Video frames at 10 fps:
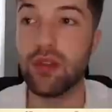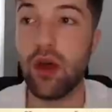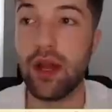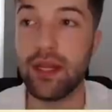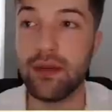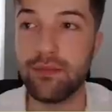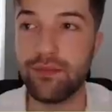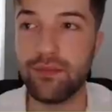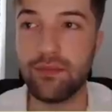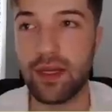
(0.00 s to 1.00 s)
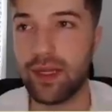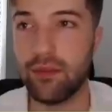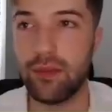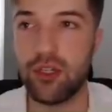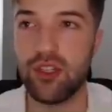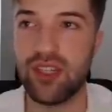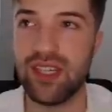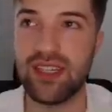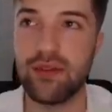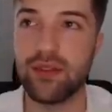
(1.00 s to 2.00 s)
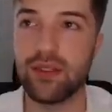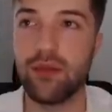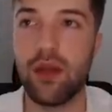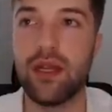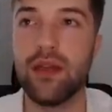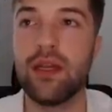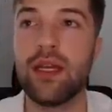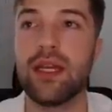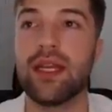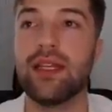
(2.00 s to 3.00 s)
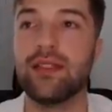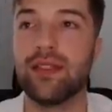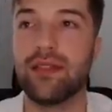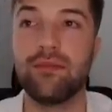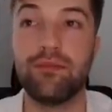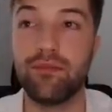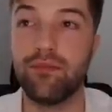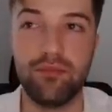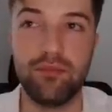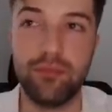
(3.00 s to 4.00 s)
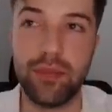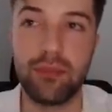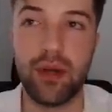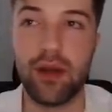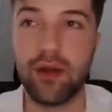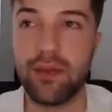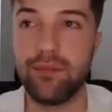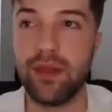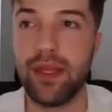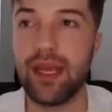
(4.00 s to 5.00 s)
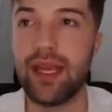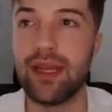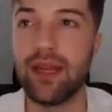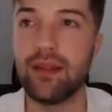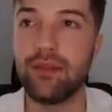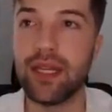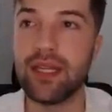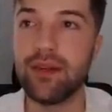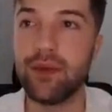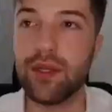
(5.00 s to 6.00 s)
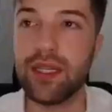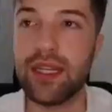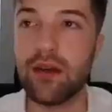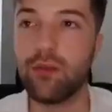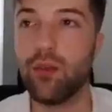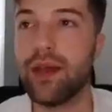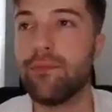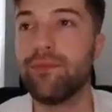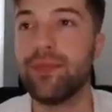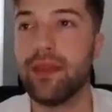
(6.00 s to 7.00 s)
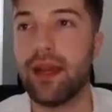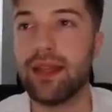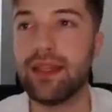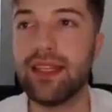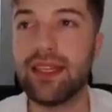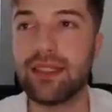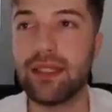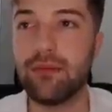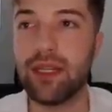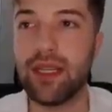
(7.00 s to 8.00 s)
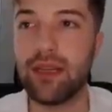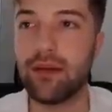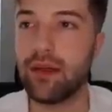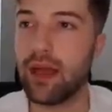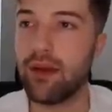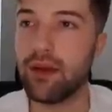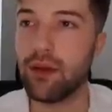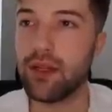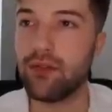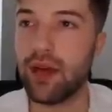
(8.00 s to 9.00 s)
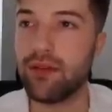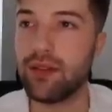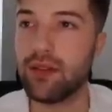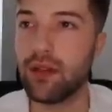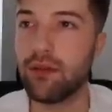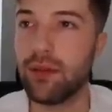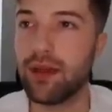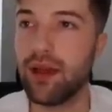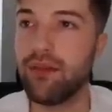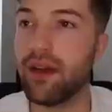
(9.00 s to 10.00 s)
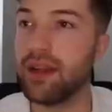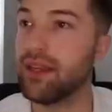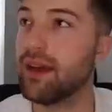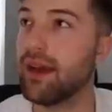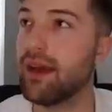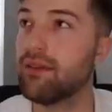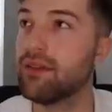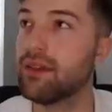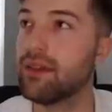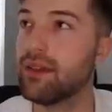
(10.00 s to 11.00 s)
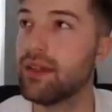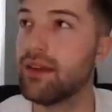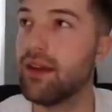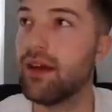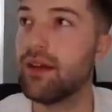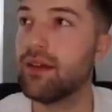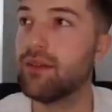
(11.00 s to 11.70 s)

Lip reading: line, we should just say defensive line, is a big priority. And I love the idea of going Keon White. I think that somebody, have I already drafted the love of my life? I think I have, didn't I?